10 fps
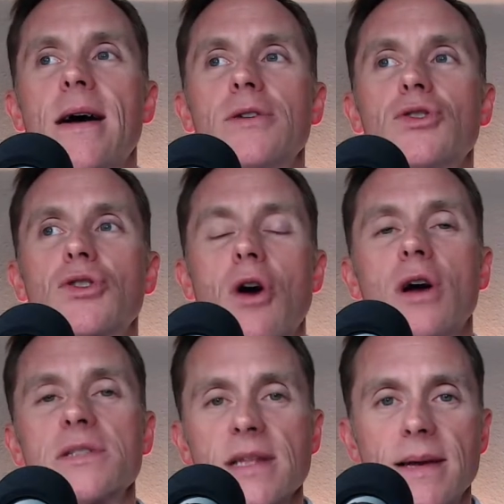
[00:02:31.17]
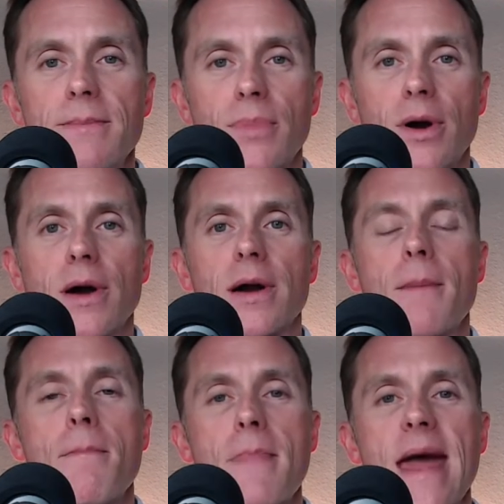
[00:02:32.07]
Charles Lindbergh
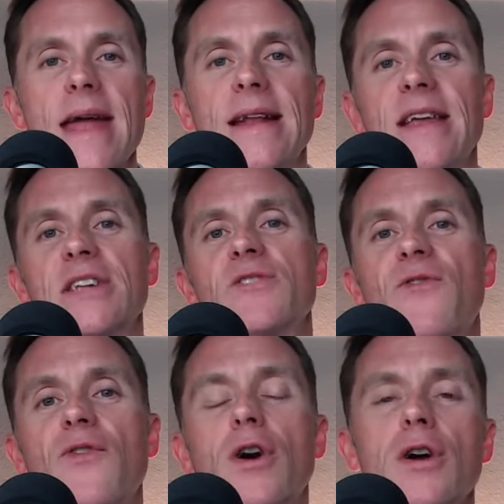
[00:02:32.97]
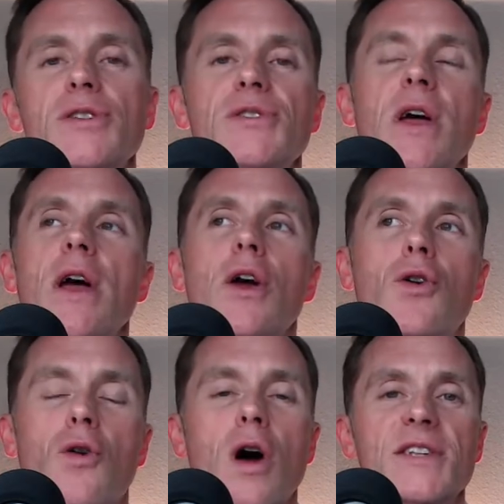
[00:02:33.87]
made his first
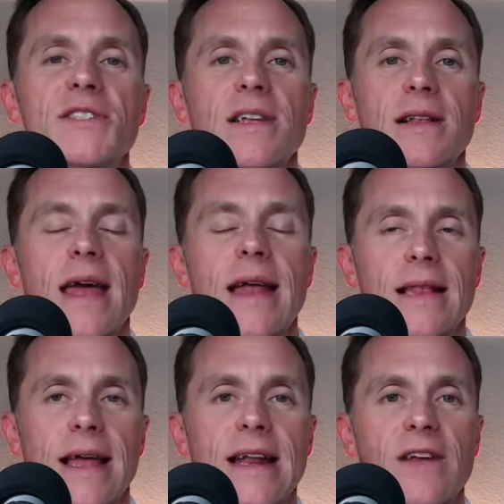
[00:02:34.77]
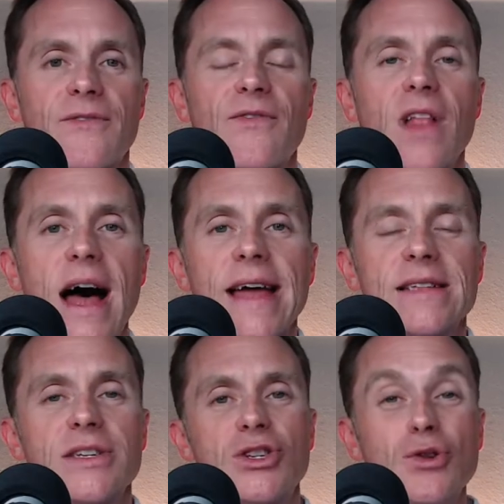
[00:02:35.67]
cross Atlantic flight.
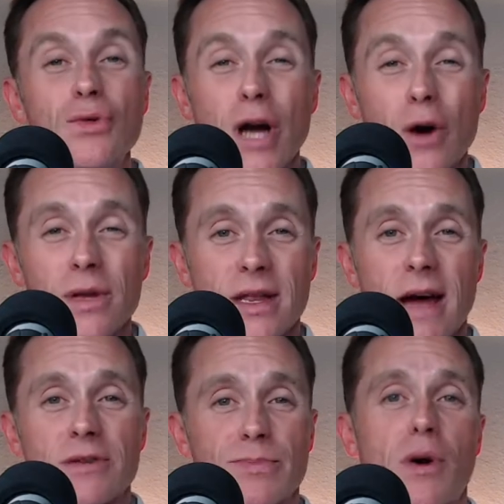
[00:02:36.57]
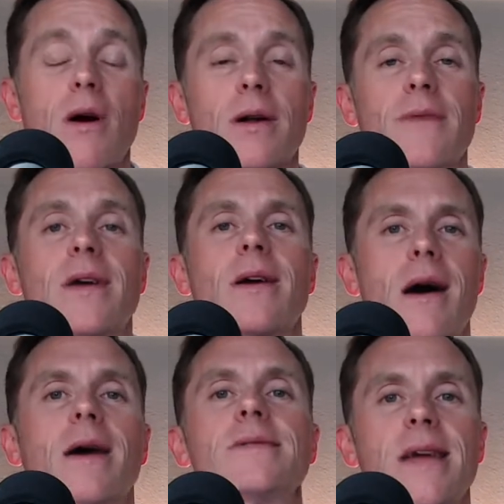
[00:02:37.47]
Did you know that that was part of a
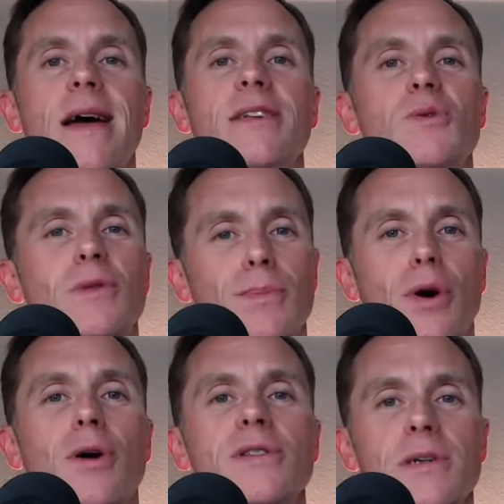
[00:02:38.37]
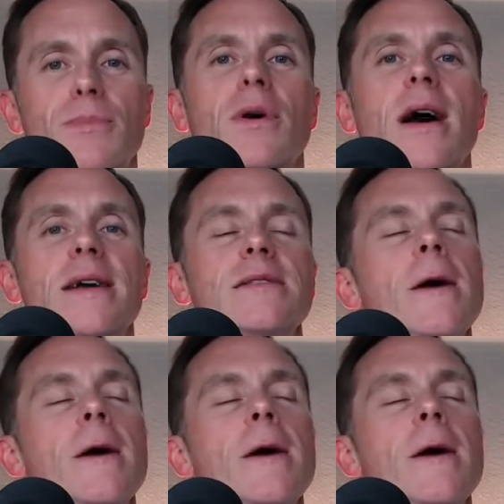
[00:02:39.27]
contest with a purse and a prize?